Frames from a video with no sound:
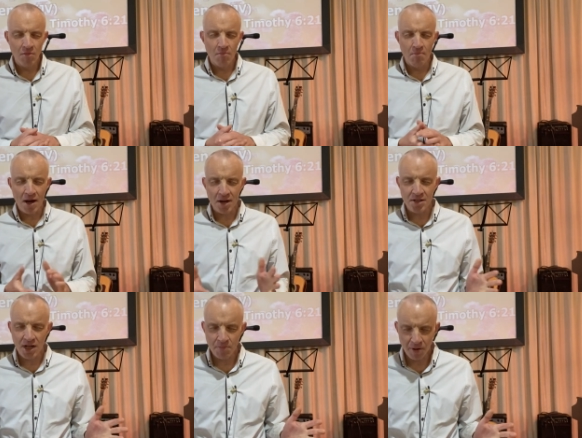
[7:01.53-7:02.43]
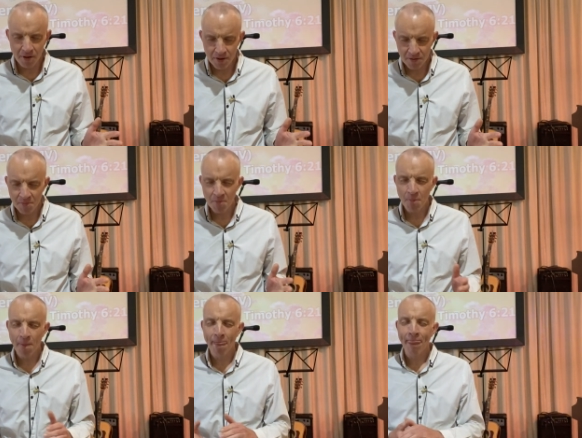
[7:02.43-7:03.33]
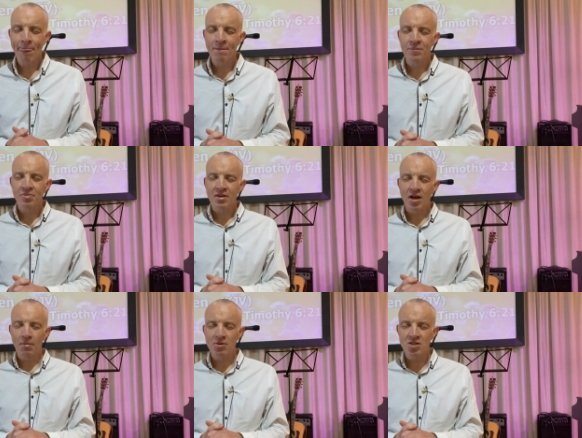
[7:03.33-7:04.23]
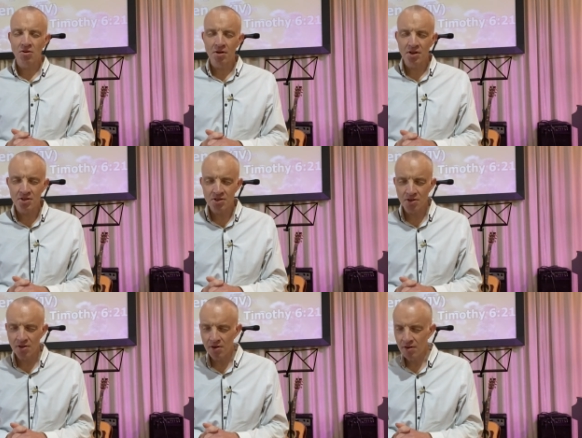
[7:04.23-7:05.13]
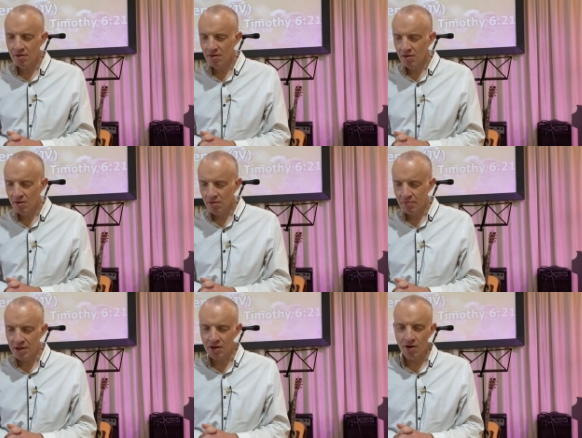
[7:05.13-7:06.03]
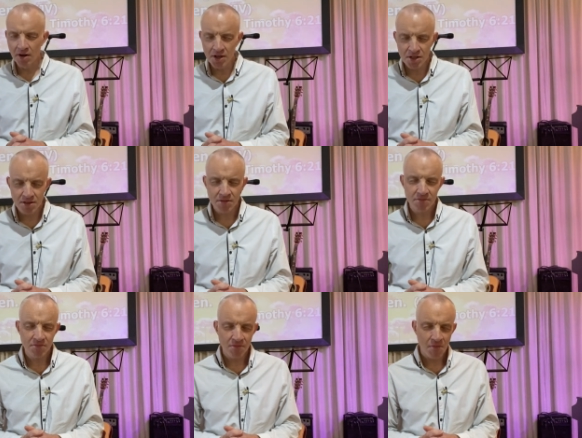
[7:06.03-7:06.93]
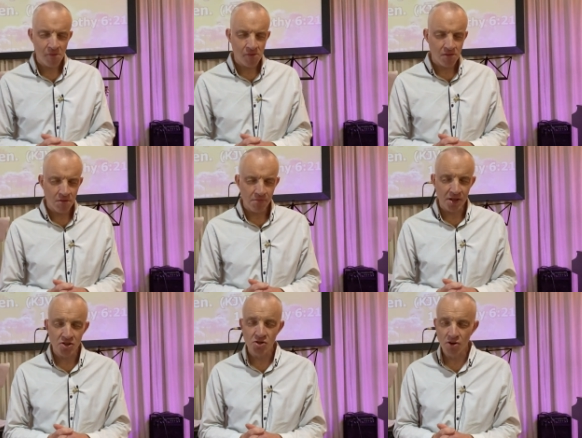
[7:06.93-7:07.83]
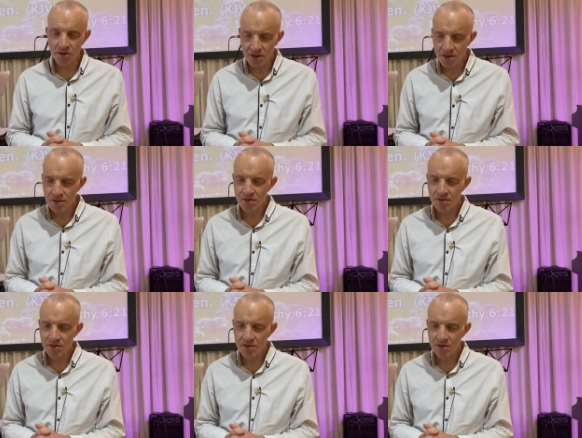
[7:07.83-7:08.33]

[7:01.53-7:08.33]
meditate upon it. Help us, Lord, just to be encouraged, be instructed,